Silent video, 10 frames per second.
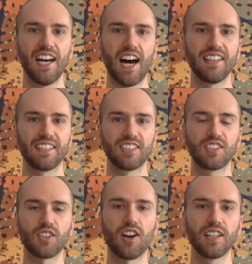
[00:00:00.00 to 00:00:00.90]
I think,
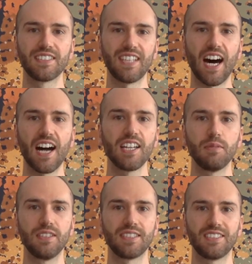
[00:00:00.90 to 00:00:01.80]
strongest
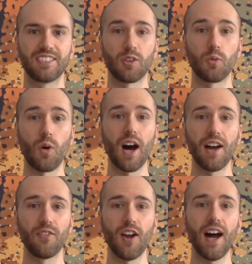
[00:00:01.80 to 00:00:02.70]
arguments as to
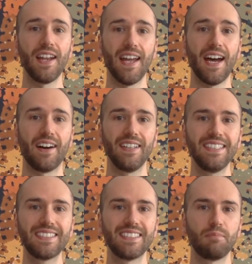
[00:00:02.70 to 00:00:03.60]
why right now
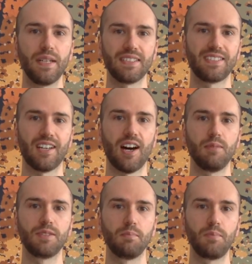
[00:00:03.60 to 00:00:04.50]
is the best
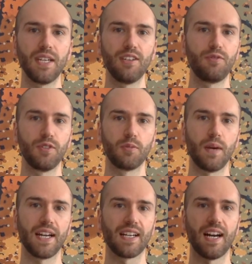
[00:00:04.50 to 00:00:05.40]
time to be a
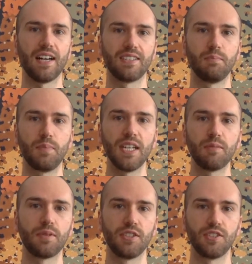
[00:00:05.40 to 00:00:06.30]
filmmaker, to be a
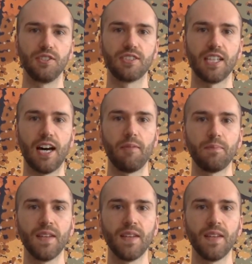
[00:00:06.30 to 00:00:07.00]
producer